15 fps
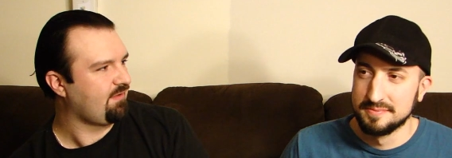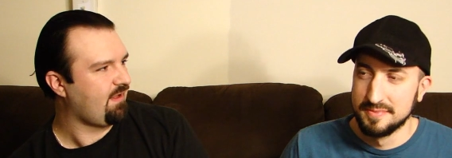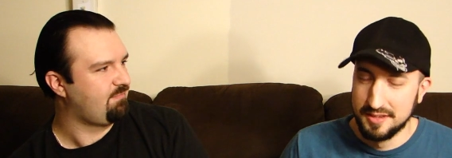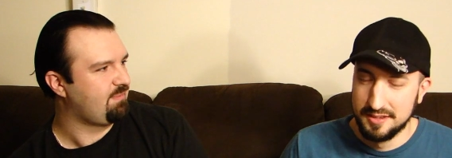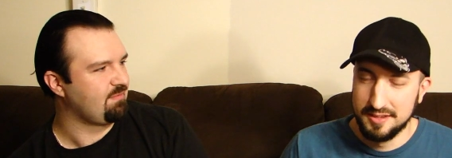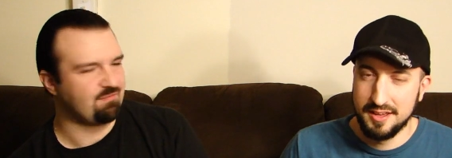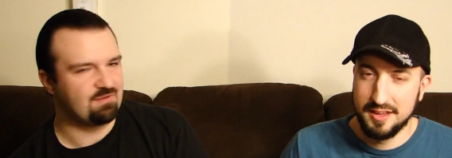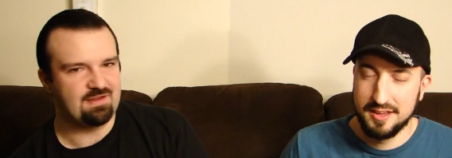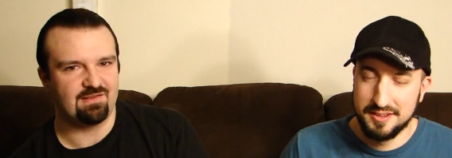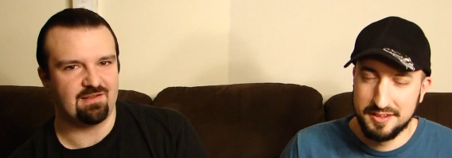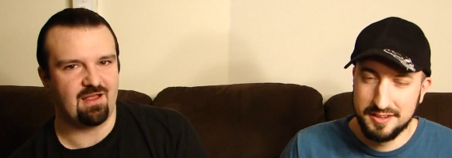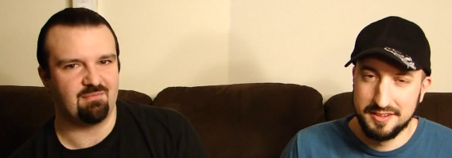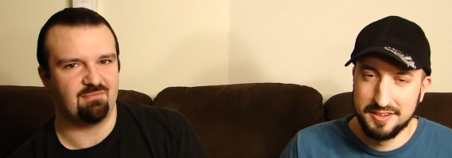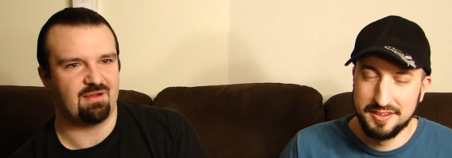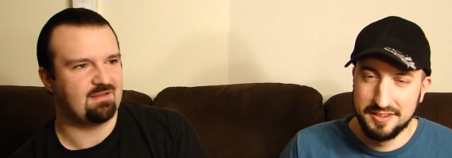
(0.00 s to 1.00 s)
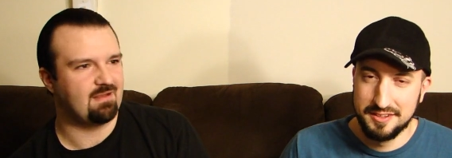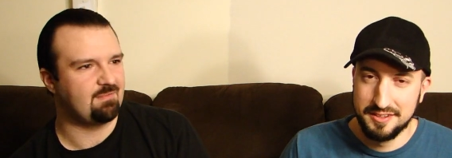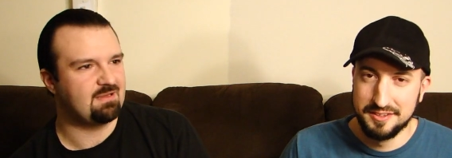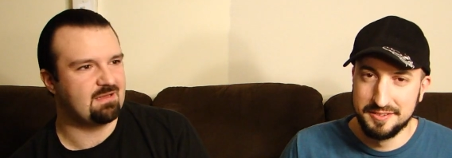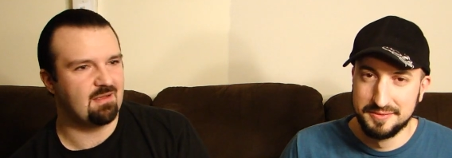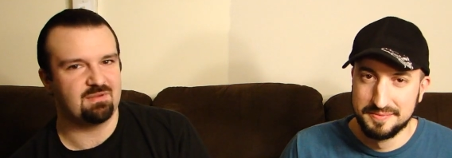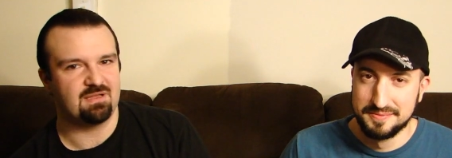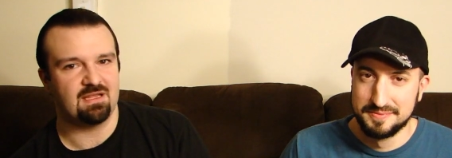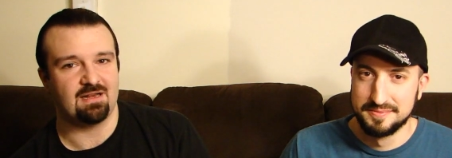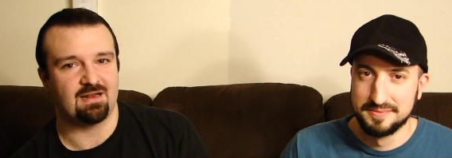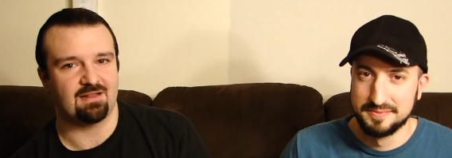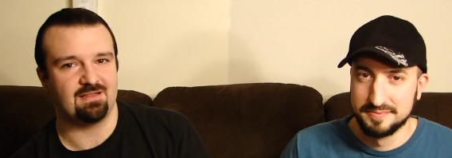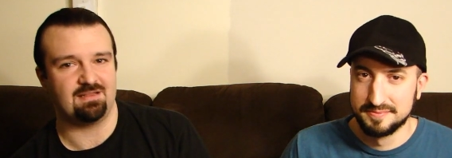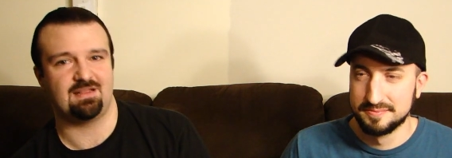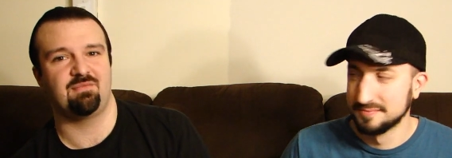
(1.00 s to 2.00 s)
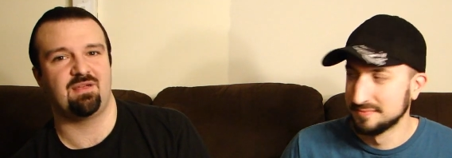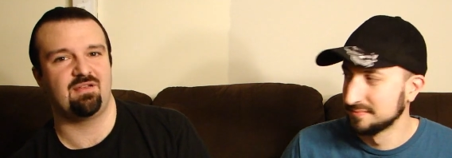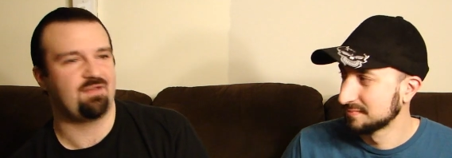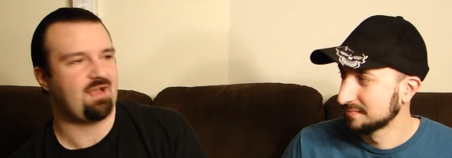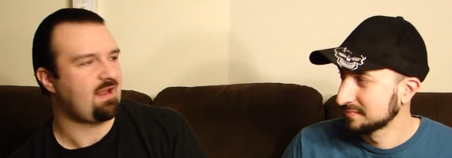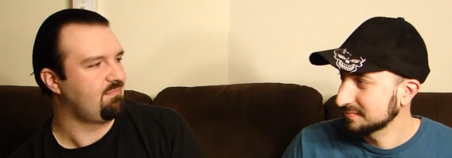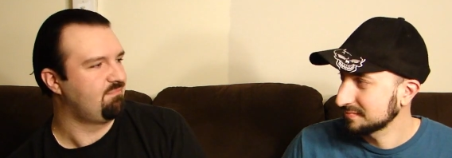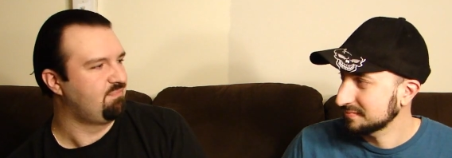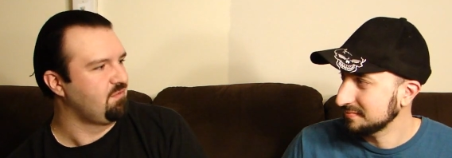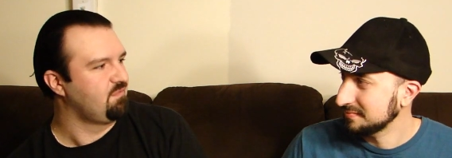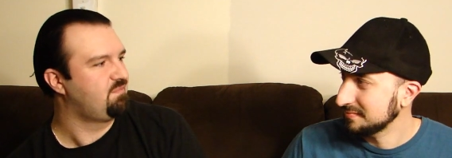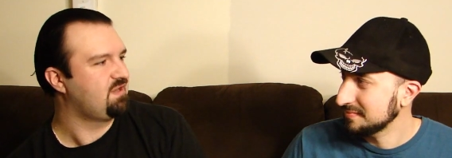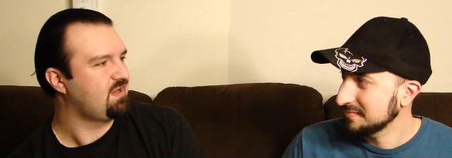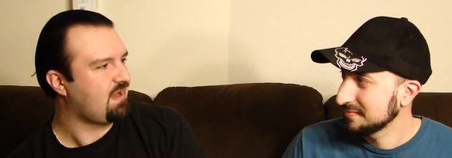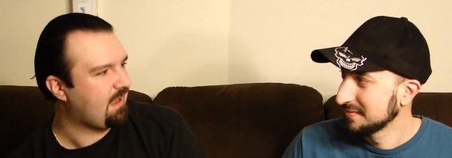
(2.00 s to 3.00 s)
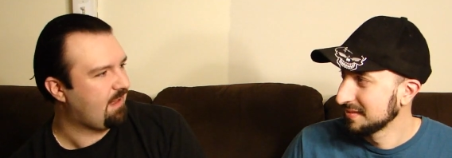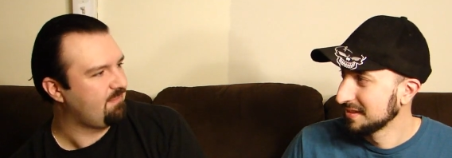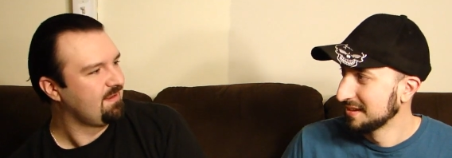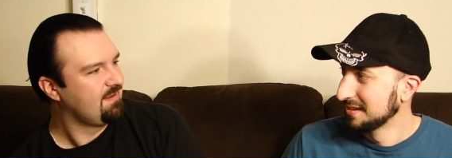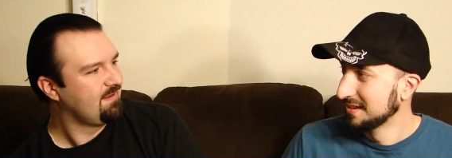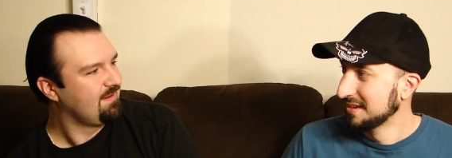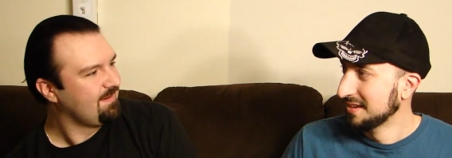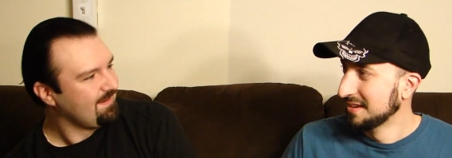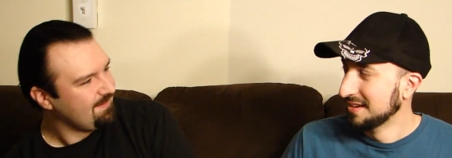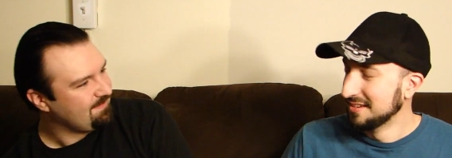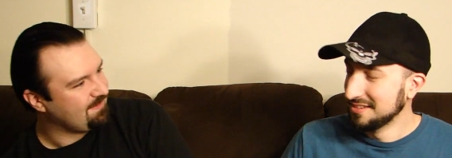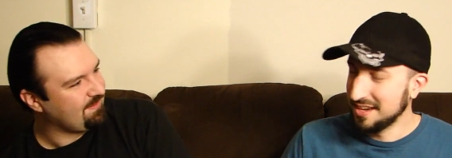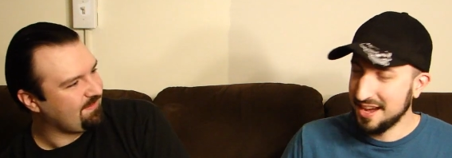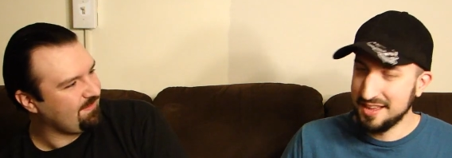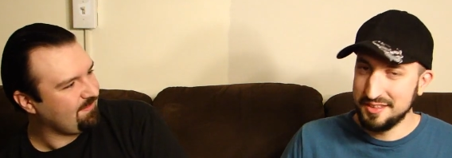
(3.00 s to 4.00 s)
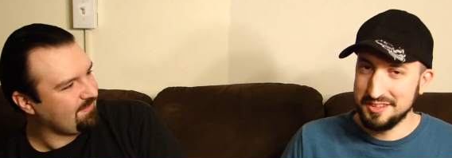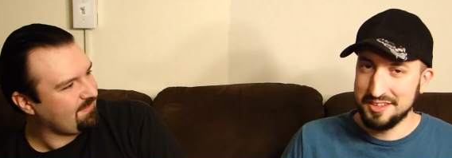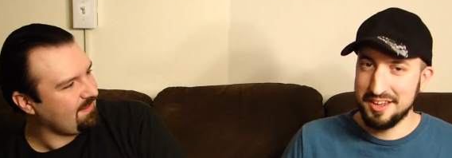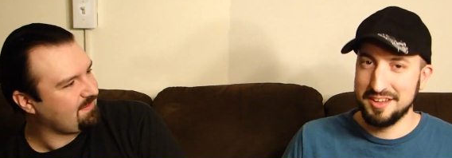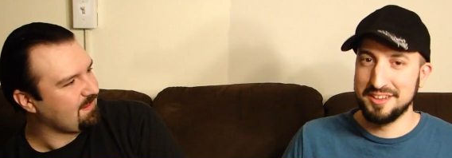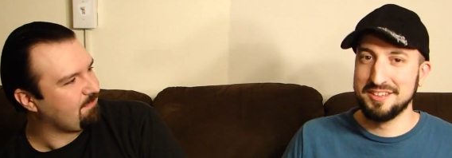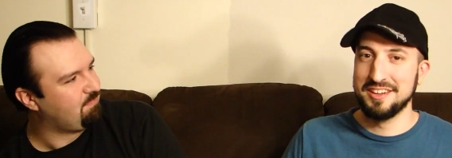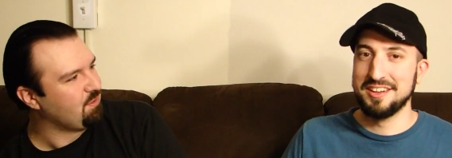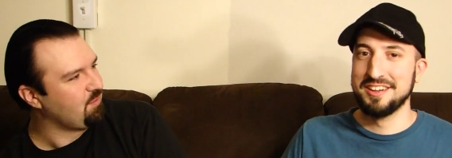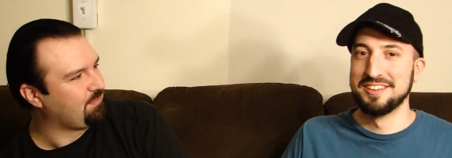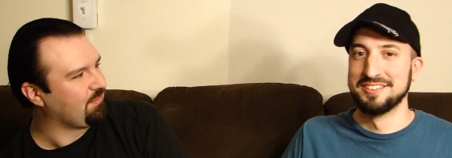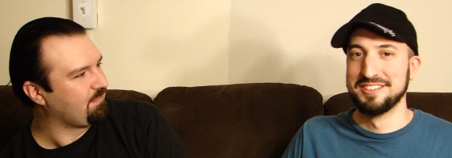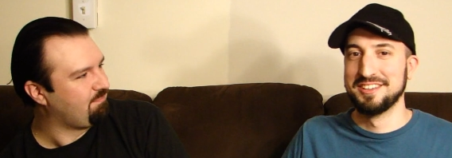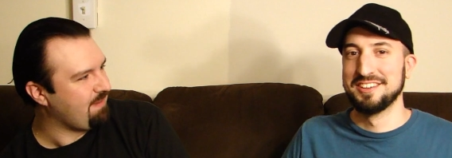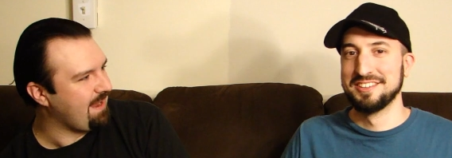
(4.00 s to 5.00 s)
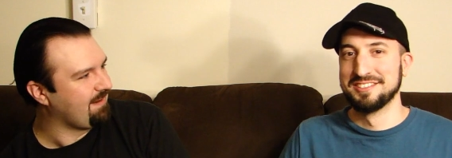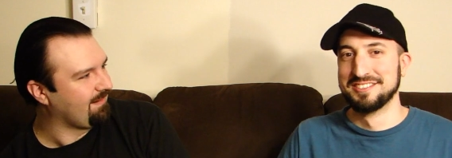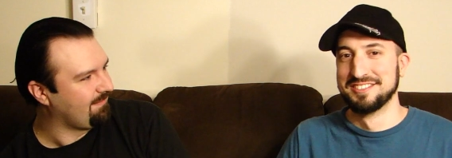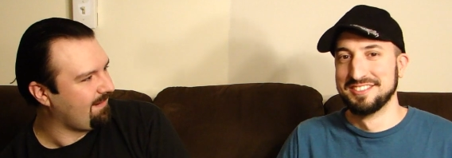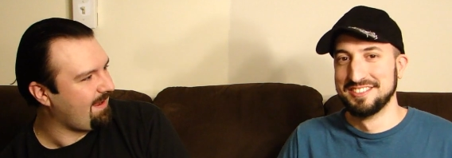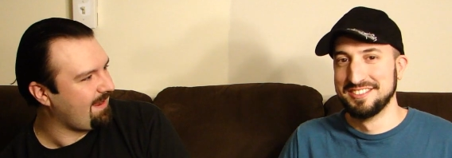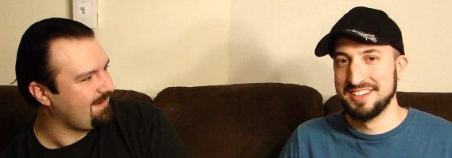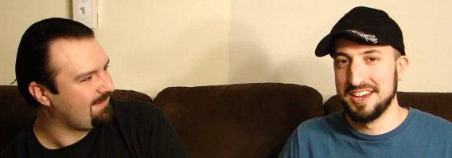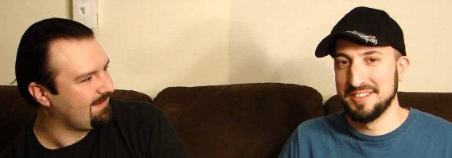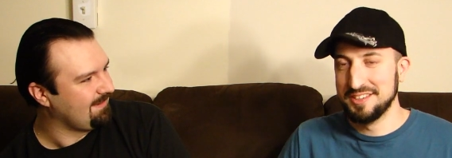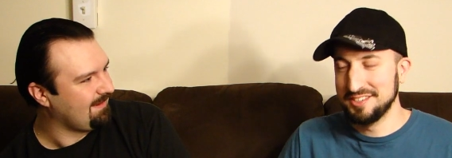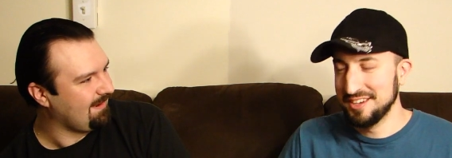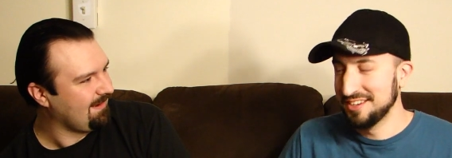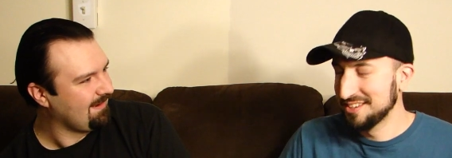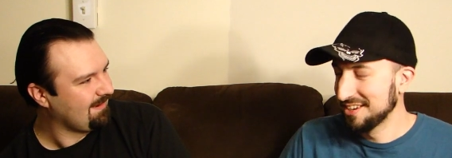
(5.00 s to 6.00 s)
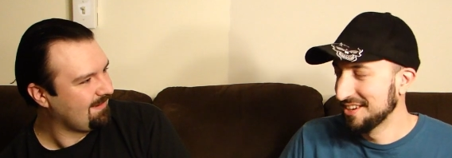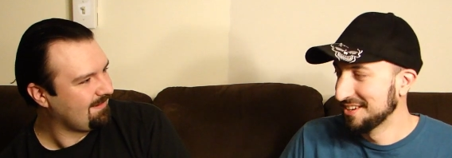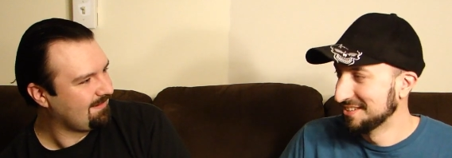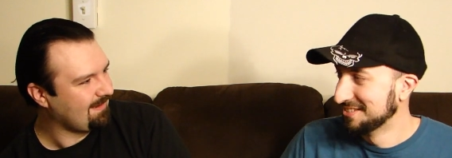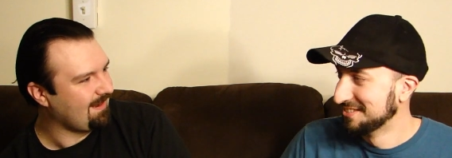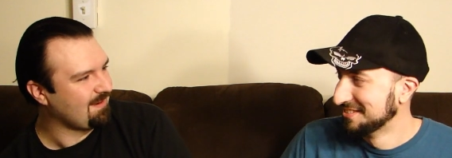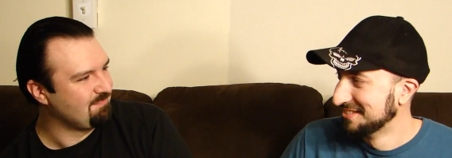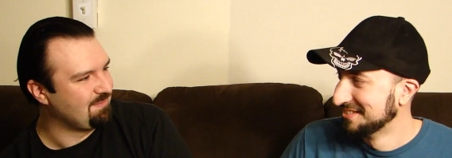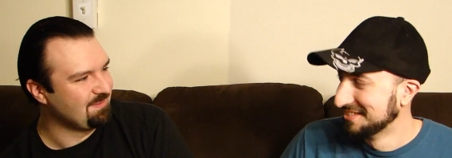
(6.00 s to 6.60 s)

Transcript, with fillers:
Speaker 1: have
Speaker 2: been yeah, re-signed yeah, yeah, by yeah. W W E, and I think they may have gotten a boob job.
Speaker 1: Yeah, they, yeah, like their yeah, boobs look yeah. bigger, right? No, they did, yeah. They got a